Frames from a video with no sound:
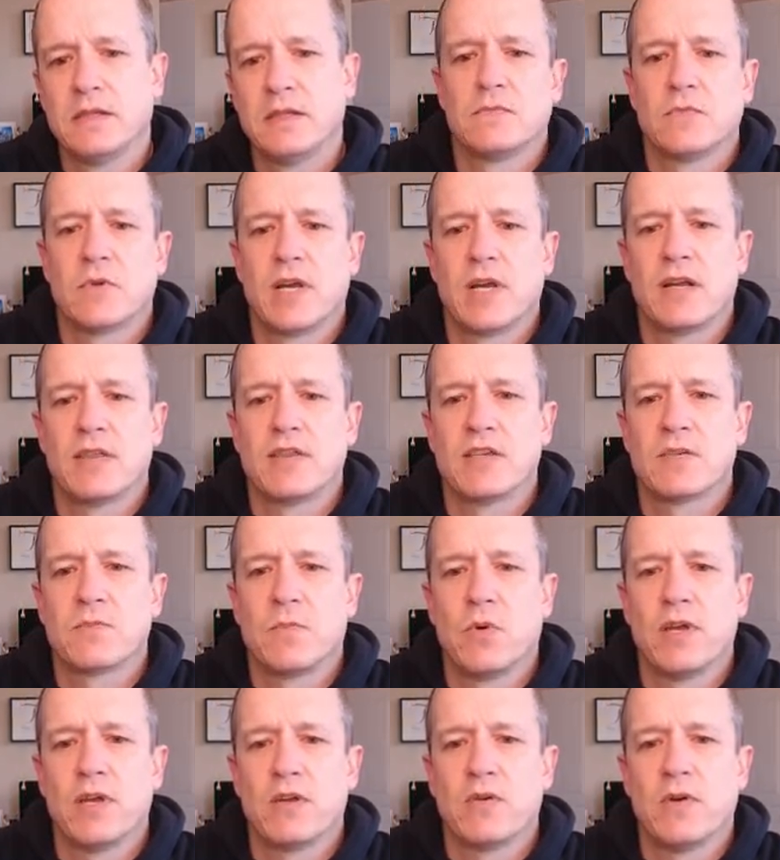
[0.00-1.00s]
All right, at this
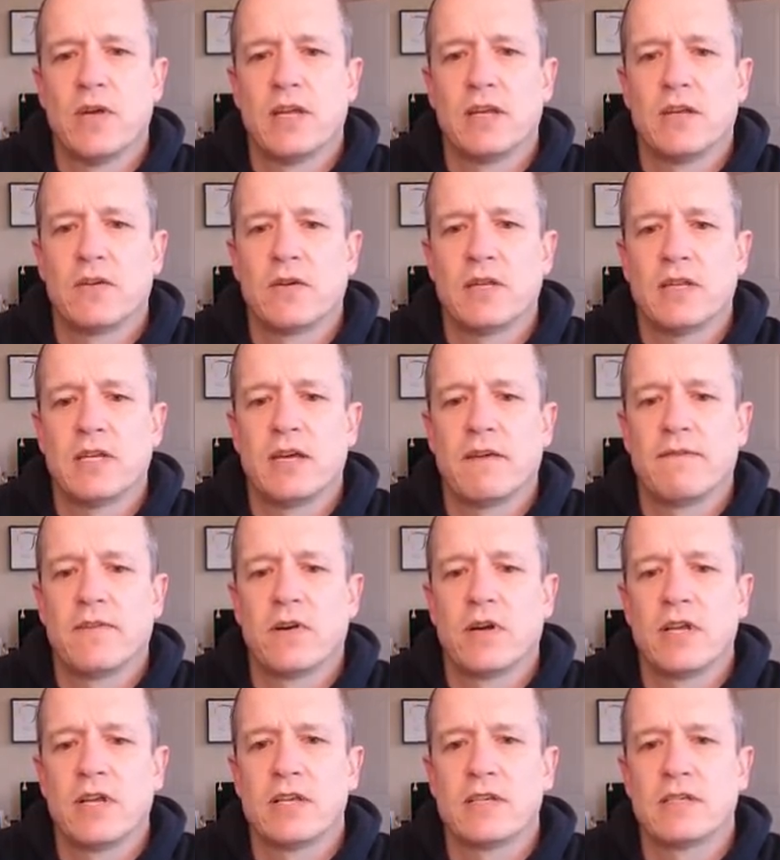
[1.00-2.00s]
point, go ahead and create that
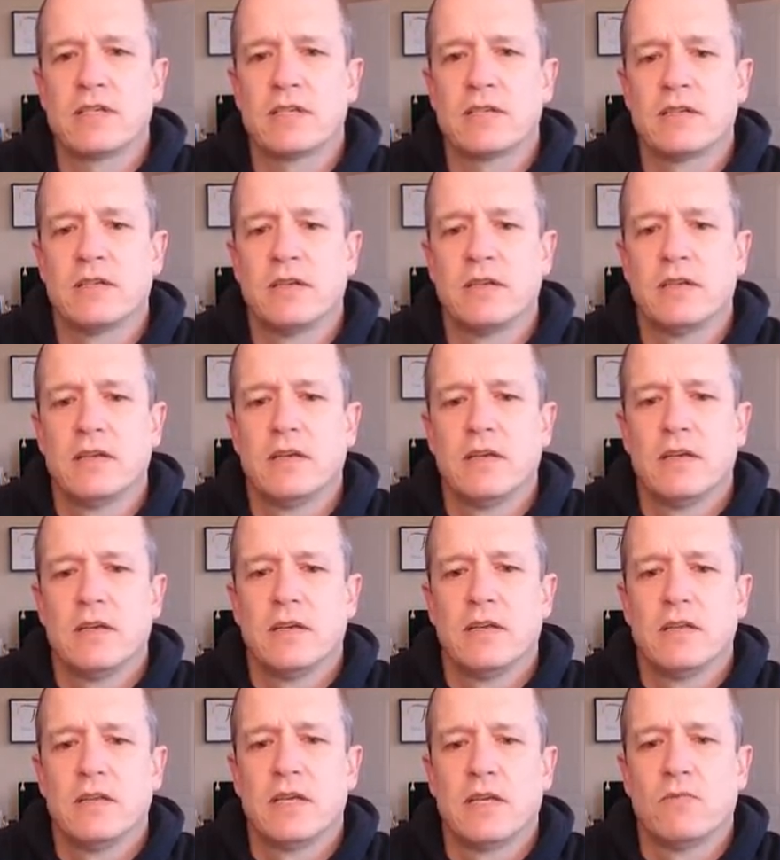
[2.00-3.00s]
furnace.
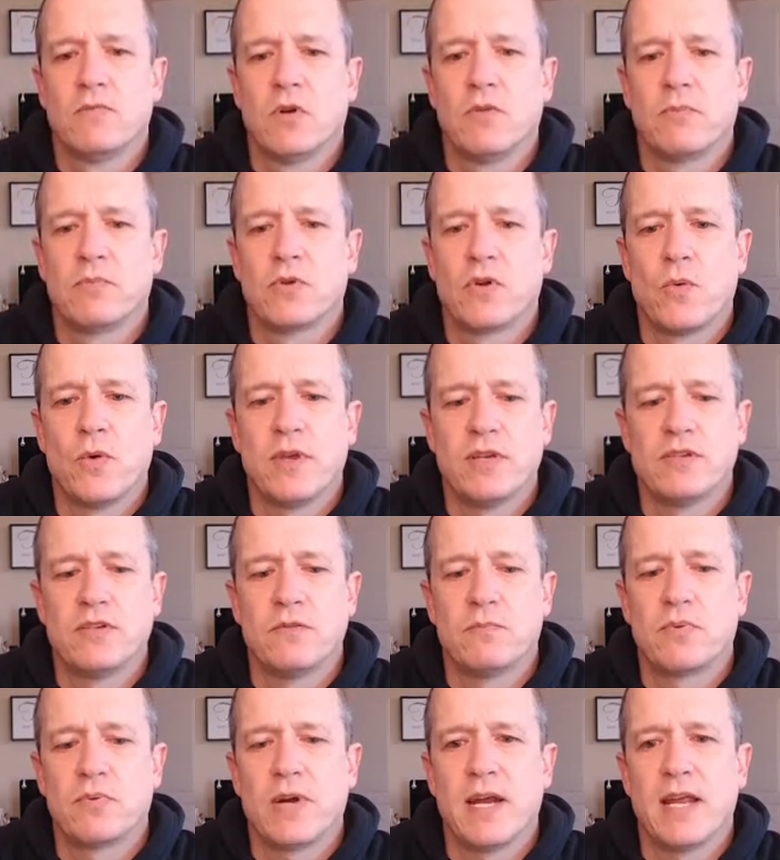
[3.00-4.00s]
Then we're going
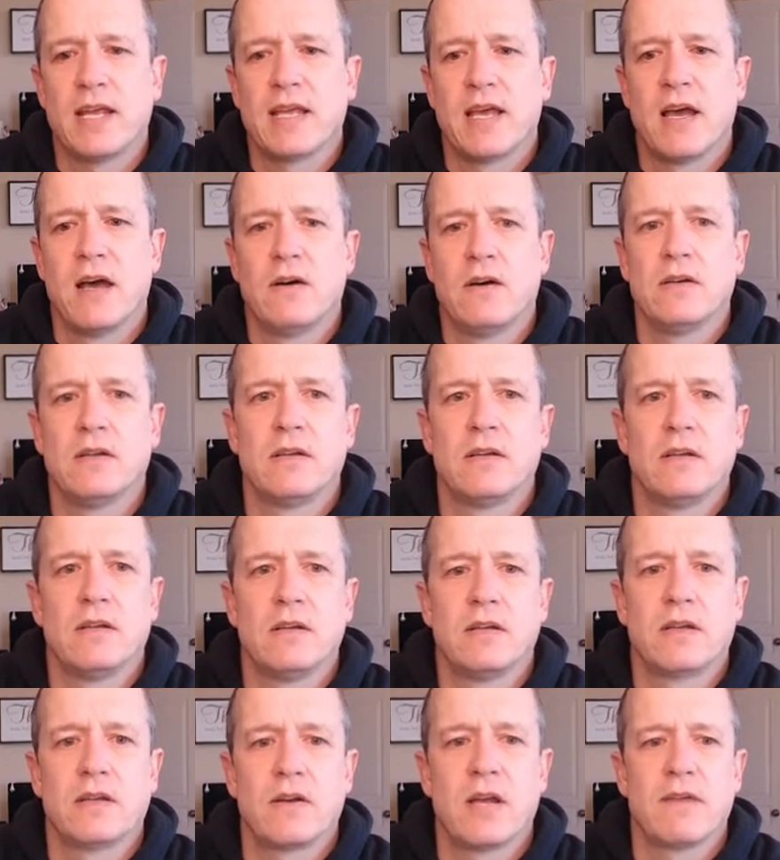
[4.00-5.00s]
to break out
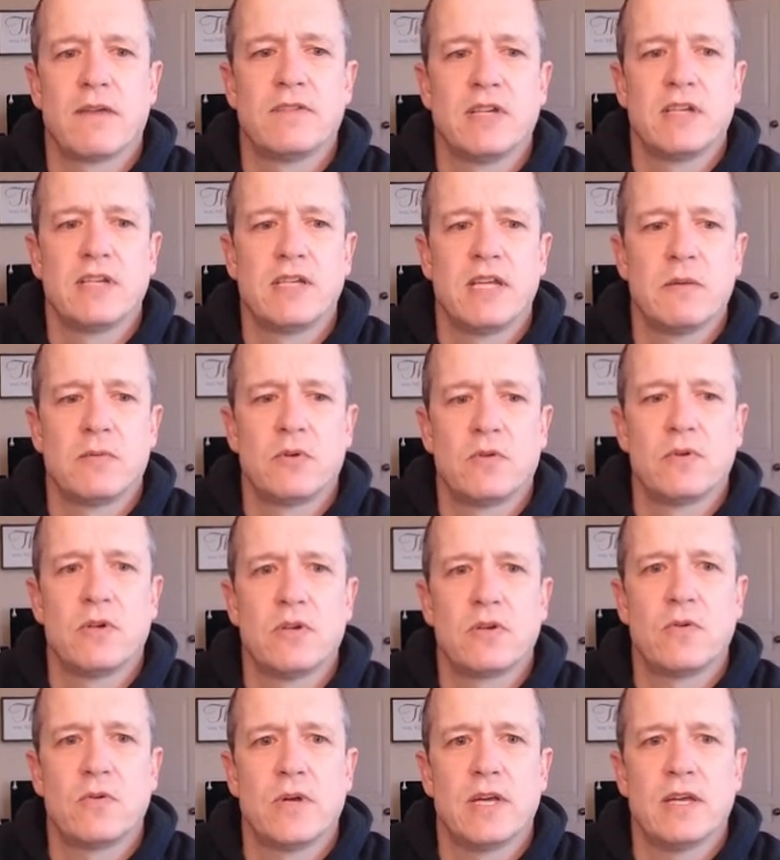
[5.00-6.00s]
the crafting table
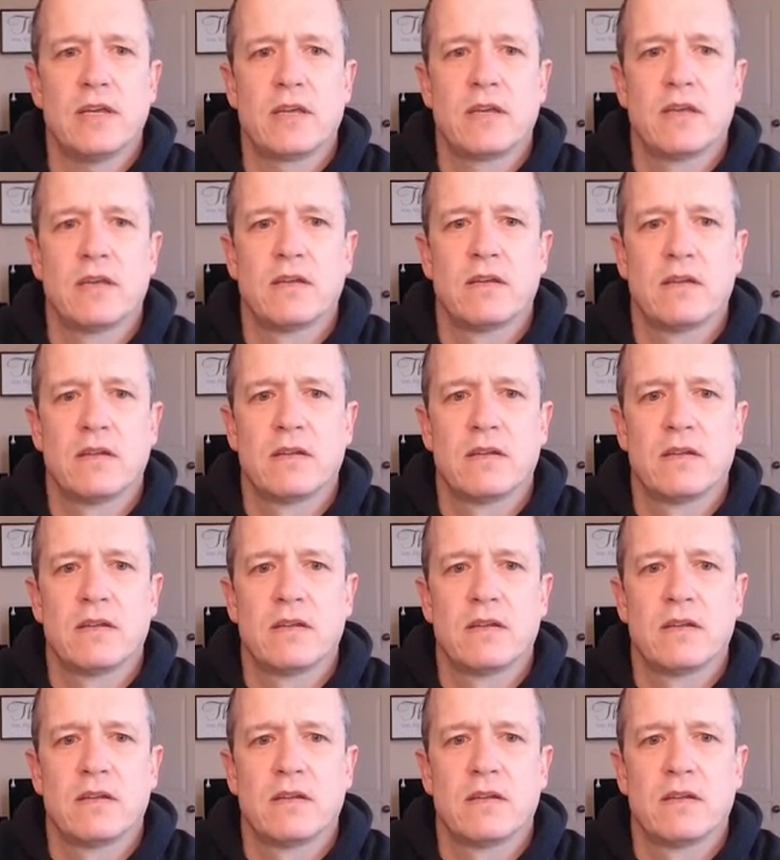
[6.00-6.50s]
real quick.